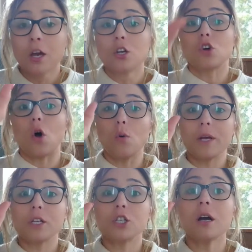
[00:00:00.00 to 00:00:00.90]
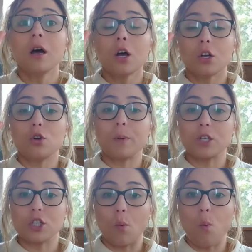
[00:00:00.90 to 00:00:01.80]
So old picture, new
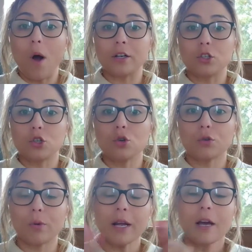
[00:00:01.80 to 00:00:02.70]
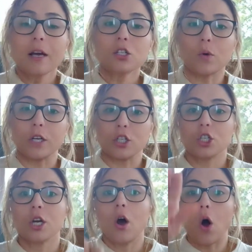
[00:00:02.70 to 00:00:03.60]
picture. 1, 2, 3,
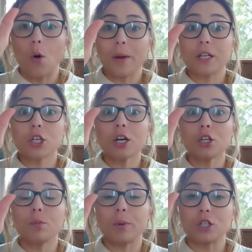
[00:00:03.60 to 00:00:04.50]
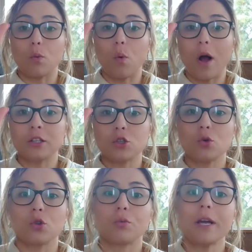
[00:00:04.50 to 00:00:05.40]
swish. Old picture, new picture. 1,
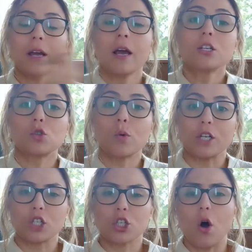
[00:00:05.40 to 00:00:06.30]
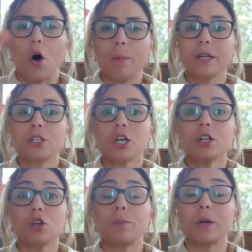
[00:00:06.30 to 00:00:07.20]
2, 3, swish. Old picture,
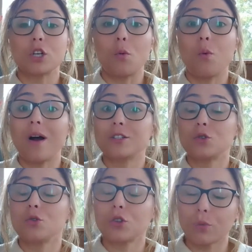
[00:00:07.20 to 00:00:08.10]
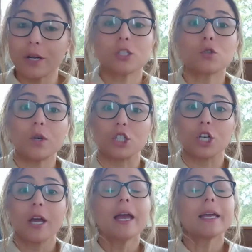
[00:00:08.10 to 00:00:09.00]
new picture. 1, 2, 3,
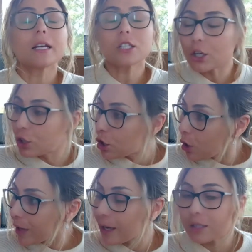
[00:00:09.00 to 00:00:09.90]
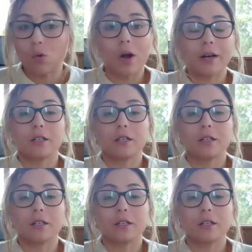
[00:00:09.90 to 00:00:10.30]
swish. Yes, I know it gets quite